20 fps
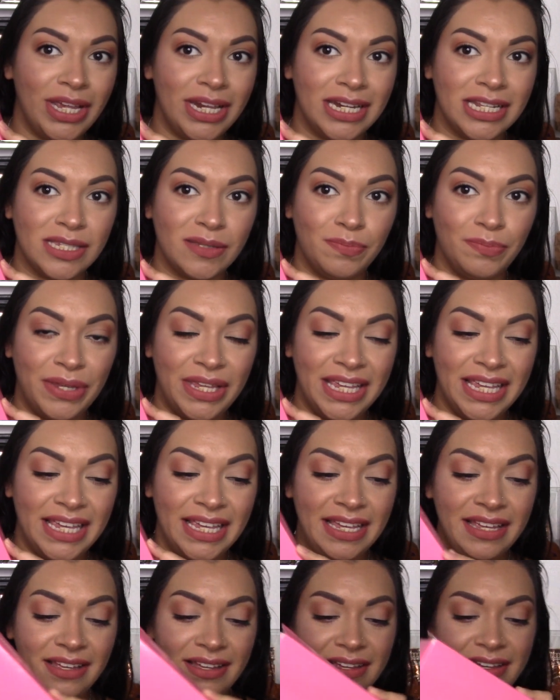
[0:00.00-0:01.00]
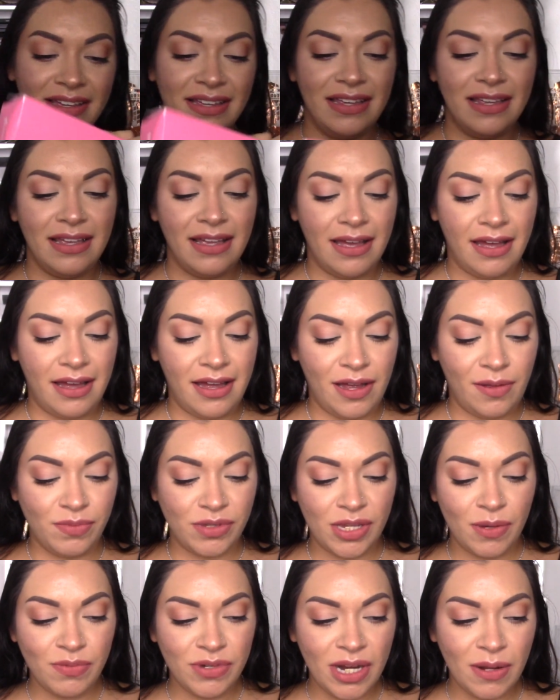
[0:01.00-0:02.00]
It is pink um,
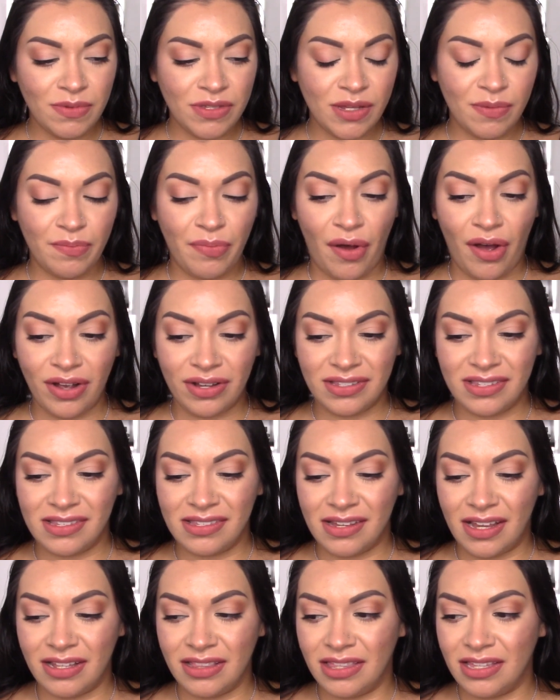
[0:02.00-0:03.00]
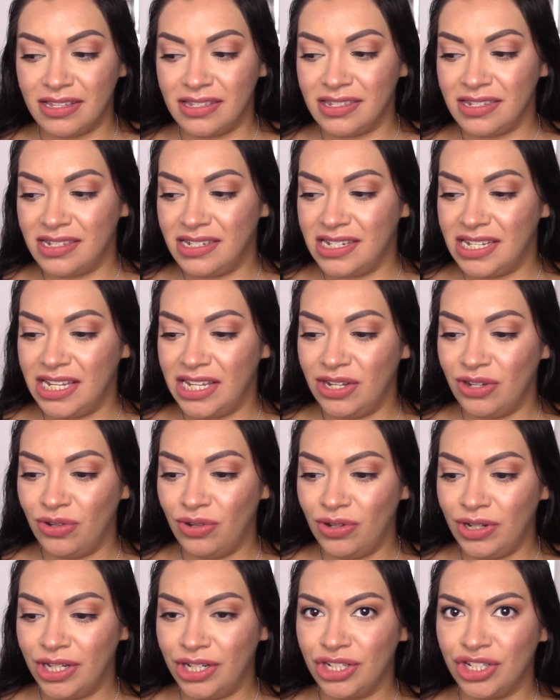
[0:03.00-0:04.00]
sometimes the box is like this
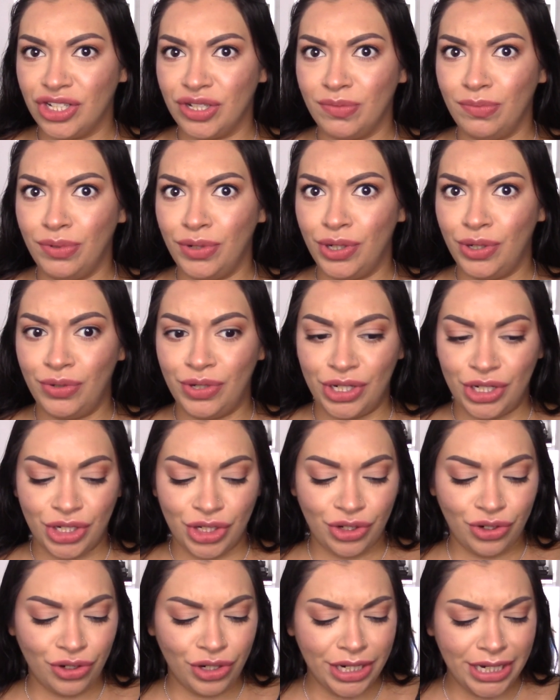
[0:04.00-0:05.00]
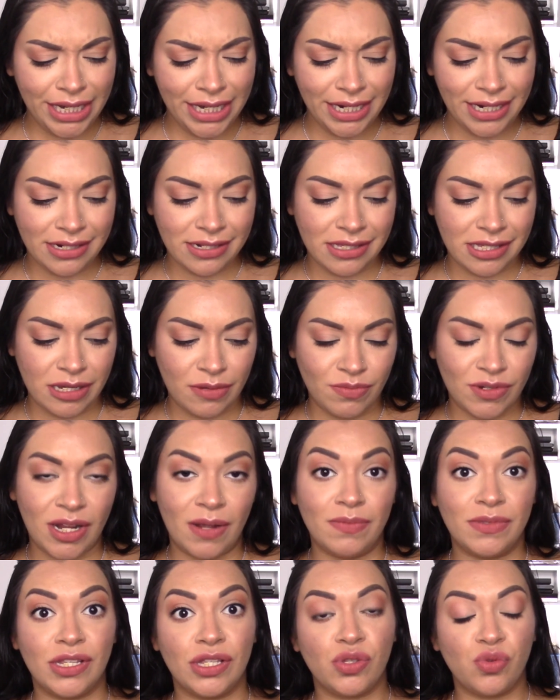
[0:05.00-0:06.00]
tealish, bluish green, and
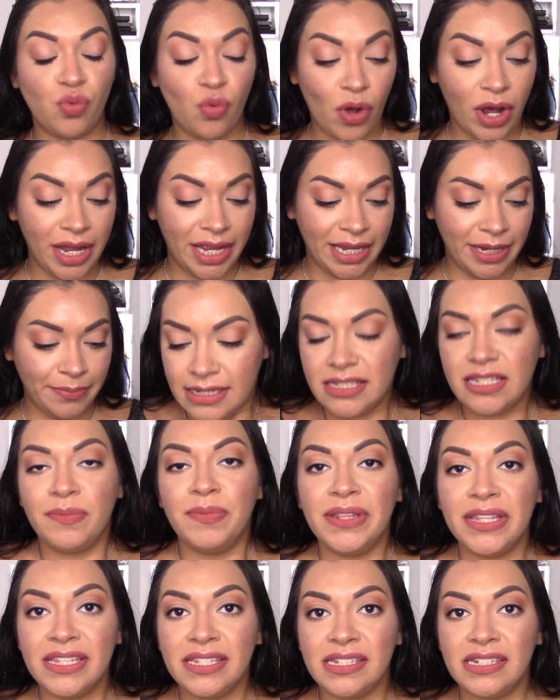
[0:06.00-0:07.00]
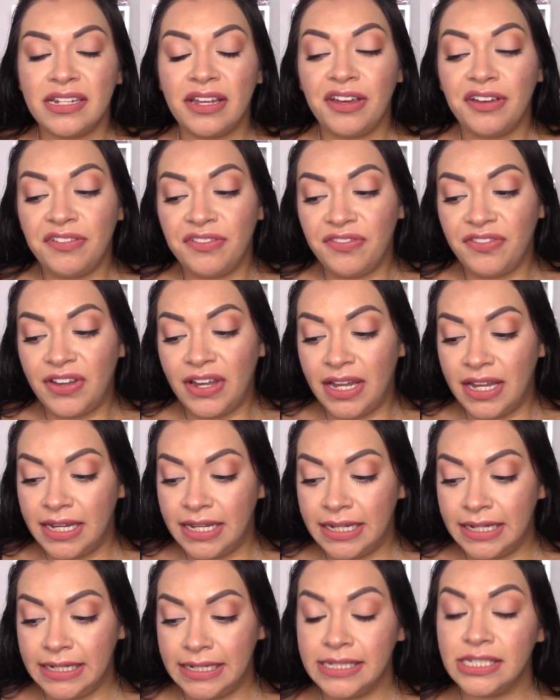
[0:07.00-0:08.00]
sometimes it's white. Some of this stuff
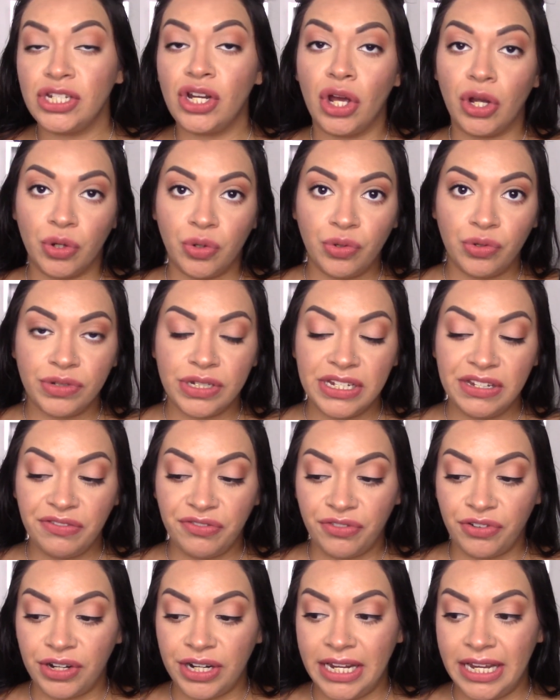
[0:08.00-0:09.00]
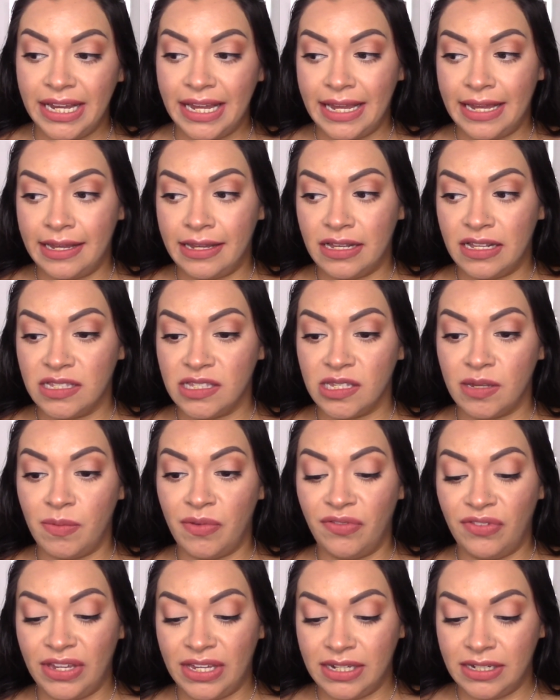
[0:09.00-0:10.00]
is not cruelty-free, and some
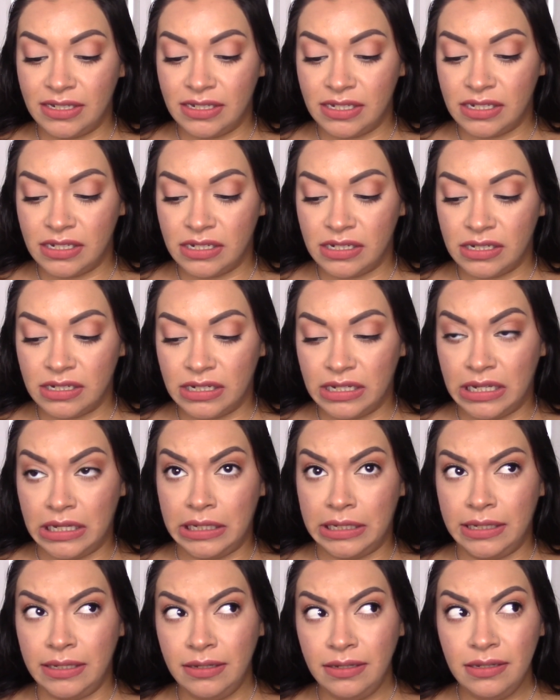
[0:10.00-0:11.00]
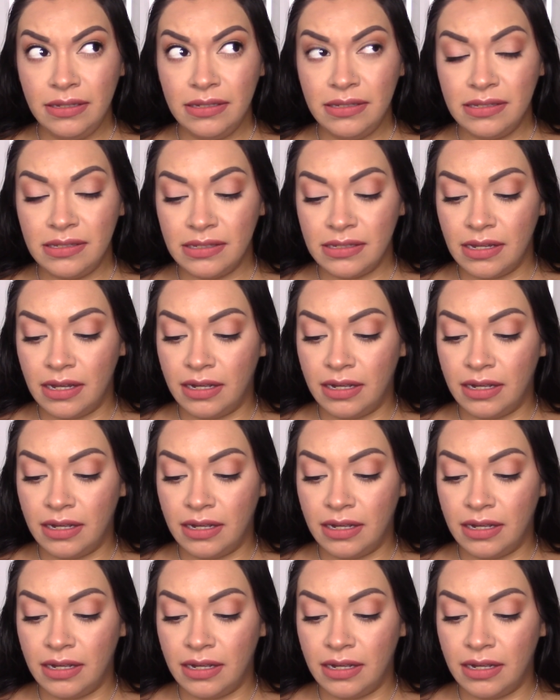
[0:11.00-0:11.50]
of it is.